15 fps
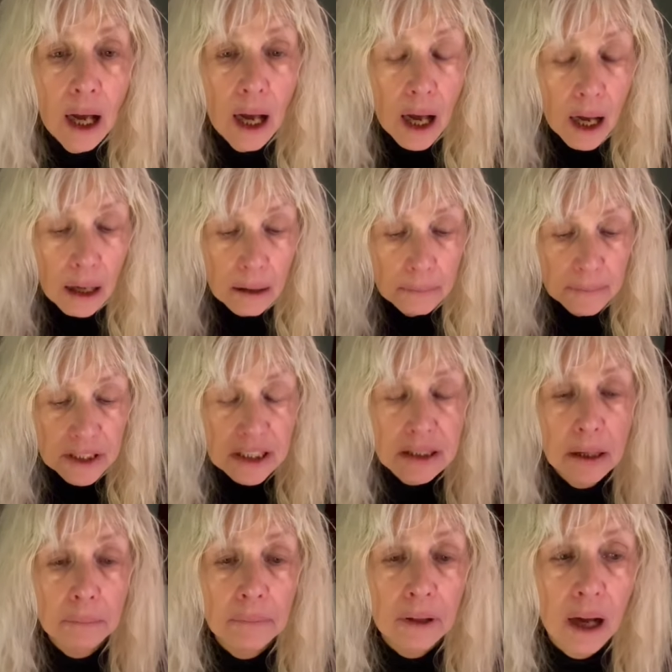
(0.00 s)
Um,
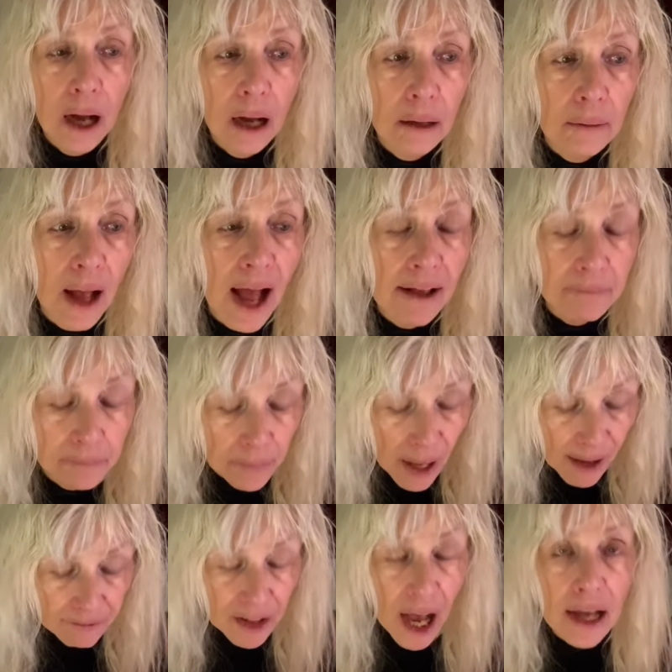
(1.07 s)
some uh, I,
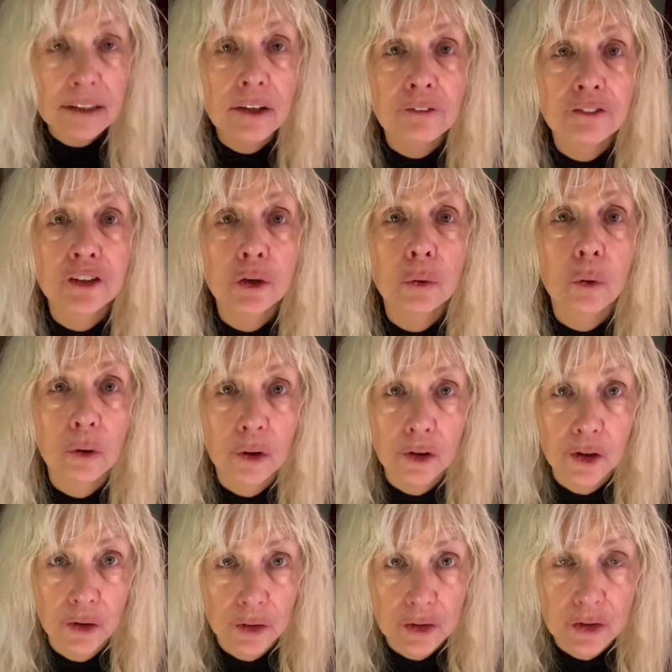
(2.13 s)
I've gotten a few
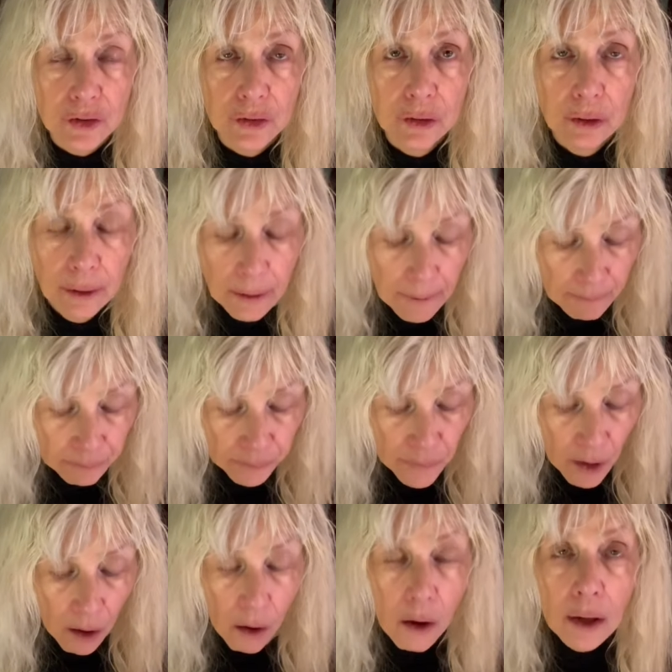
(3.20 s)
orders
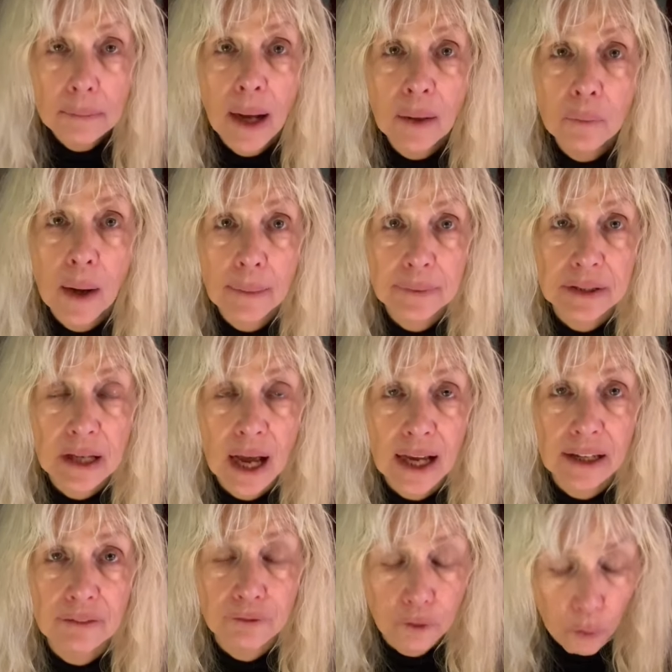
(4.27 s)
on my
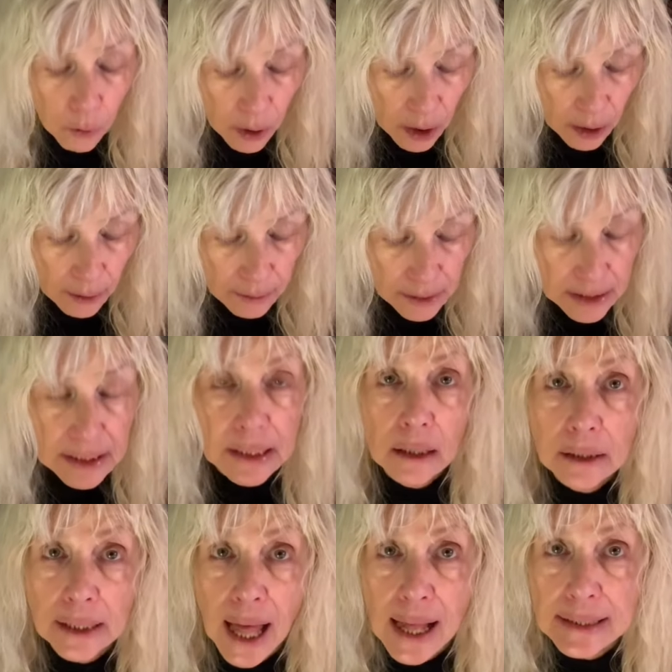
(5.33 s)
website for
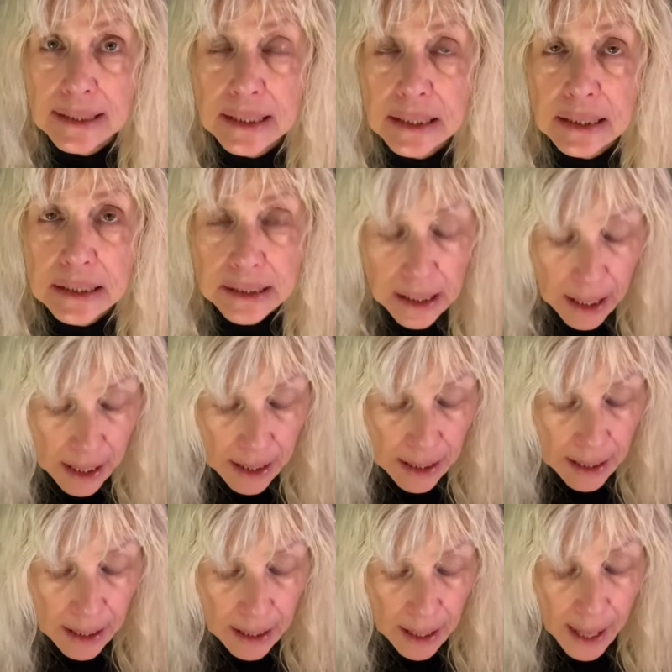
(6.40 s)
sunglasses
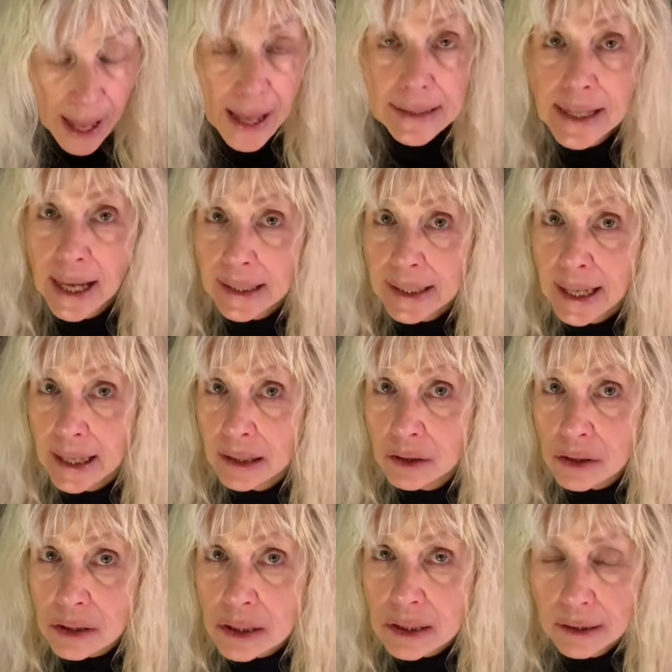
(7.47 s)
and neck
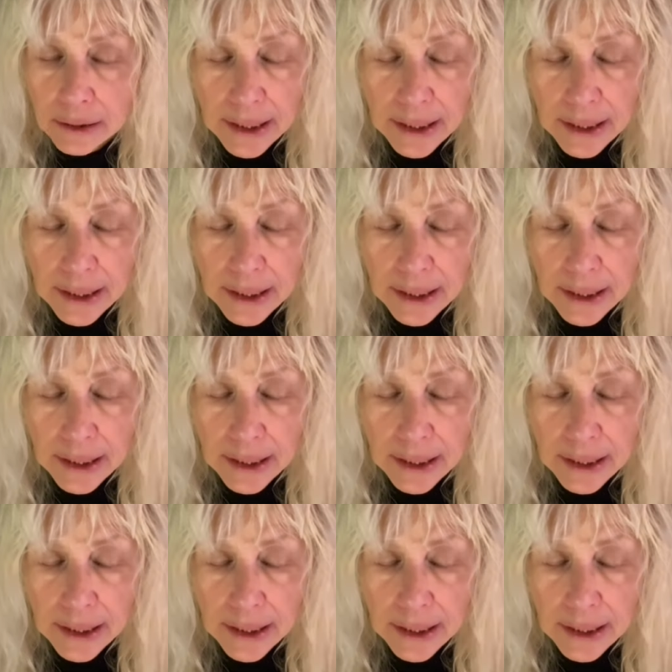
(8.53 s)
gaiters.